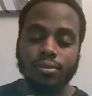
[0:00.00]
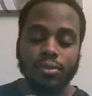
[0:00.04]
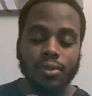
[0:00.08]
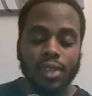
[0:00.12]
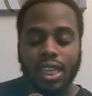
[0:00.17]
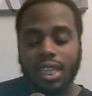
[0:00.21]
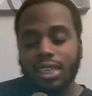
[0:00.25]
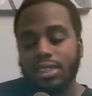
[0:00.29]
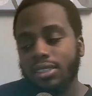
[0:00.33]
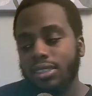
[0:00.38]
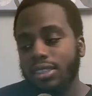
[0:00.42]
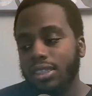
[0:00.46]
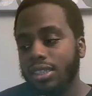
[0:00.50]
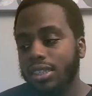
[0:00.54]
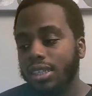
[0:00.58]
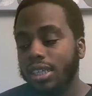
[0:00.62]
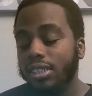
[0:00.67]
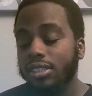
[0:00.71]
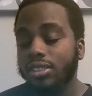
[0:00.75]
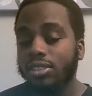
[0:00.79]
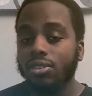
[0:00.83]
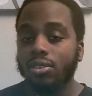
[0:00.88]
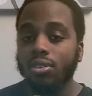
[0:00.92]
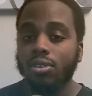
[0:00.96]
that's it and
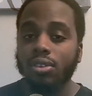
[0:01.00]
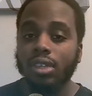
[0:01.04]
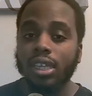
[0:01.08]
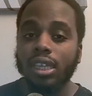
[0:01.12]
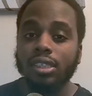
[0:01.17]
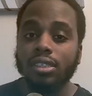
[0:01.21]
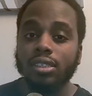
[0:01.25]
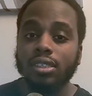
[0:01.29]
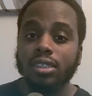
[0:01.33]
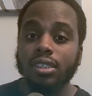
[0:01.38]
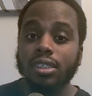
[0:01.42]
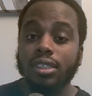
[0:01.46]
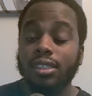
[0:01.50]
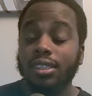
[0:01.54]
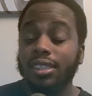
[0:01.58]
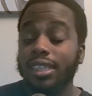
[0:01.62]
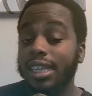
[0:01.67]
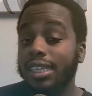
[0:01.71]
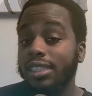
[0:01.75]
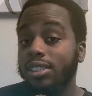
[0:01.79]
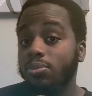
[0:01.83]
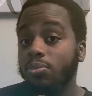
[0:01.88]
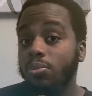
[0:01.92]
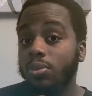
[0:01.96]
that's all that's
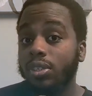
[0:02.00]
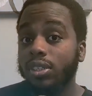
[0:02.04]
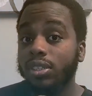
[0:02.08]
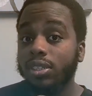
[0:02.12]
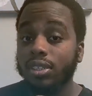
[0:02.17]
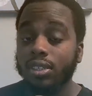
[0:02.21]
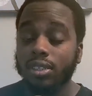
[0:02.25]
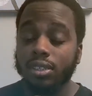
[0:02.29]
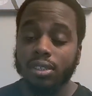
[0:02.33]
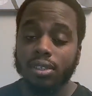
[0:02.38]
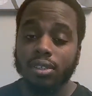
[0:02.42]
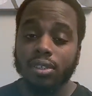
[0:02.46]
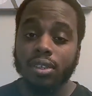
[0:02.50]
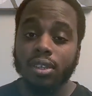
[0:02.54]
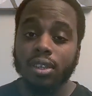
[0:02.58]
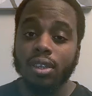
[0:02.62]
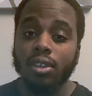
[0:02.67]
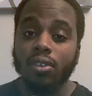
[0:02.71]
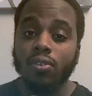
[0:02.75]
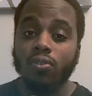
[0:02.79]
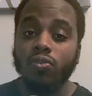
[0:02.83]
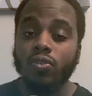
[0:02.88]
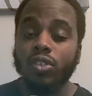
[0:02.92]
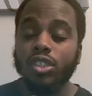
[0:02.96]
that's what the
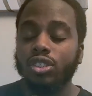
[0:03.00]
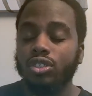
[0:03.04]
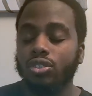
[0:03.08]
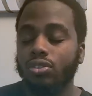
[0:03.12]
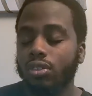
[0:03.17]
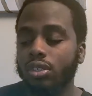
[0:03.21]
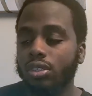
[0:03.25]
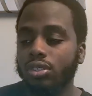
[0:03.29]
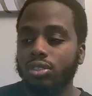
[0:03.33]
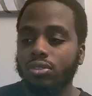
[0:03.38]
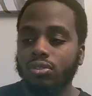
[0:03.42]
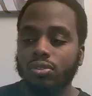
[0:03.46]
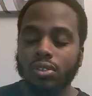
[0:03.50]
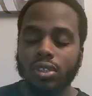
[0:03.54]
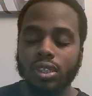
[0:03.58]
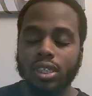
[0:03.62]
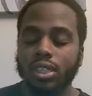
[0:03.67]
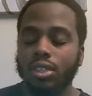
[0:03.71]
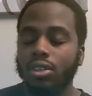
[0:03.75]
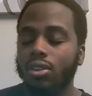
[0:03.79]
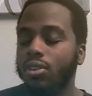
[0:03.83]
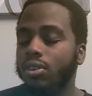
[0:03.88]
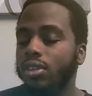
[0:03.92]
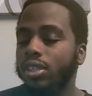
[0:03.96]
restructuring
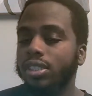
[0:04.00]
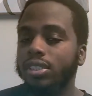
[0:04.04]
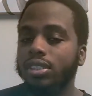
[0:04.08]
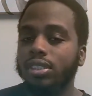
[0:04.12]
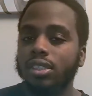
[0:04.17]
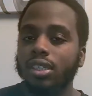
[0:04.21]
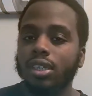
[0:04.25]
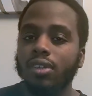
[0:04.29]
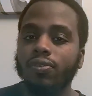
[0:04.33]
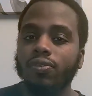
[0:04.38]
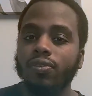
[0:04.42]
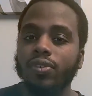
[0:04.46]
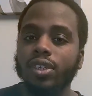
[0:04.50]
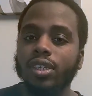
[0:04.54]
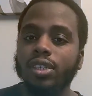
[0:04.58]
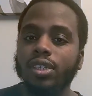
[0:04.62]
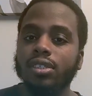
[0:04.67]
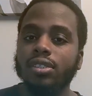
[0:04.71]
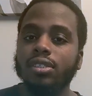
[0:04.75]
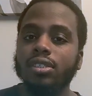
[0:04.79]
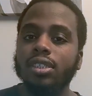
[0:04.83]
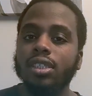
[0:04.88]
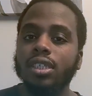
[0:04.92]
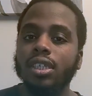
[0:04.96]
and all this stuff
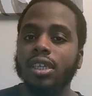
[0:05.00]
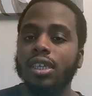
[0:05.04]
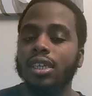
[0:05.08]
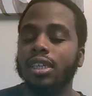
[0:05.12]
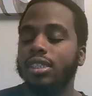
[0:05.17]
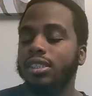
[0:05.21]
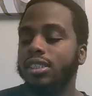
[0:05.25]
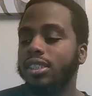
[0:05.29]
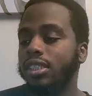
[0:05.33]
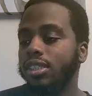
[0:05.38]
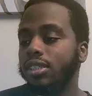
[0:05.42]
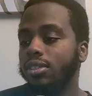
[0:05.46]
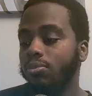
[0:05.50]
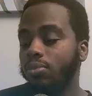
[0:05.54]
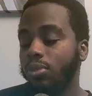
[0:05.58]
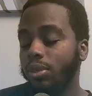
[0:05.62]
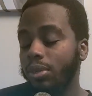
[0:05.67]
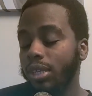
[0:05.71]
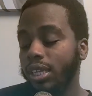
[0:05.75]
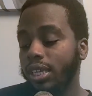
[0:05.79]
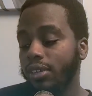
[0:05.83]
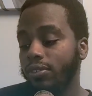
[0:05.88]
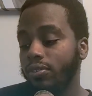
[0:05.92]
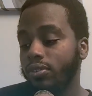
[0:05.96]
is is either we
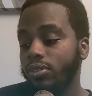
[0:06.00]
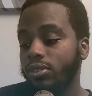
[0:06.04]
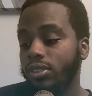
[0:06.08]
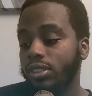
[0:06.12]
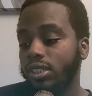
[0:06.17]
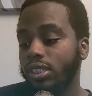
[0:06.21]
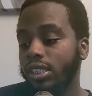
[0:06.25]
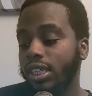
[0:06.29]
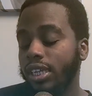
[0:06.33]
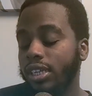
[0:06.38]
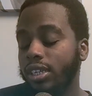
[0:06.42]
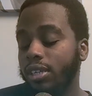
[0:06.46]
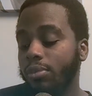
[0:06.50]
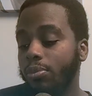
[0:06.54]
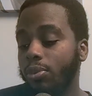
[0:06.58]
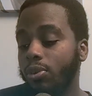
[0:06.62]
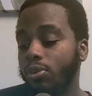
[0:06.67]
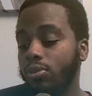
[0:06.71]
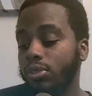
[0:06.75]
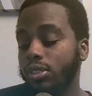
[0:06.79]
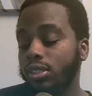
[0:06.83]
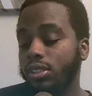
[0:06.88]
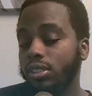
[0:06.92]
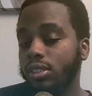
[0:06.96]
give you a signing
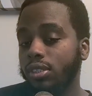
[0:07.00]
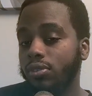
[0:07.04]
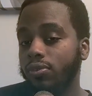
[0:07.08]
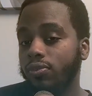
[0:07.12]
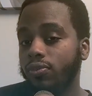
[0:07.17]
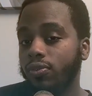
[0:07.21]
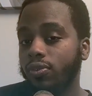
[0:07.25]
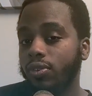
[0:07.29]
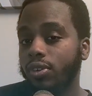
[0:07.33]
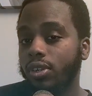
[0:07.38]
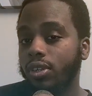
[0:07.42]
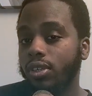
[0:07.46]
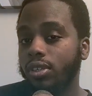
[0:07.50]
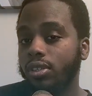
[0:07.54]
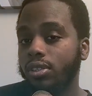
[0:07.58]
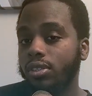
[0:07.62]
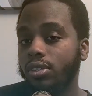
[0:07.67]
bonus up front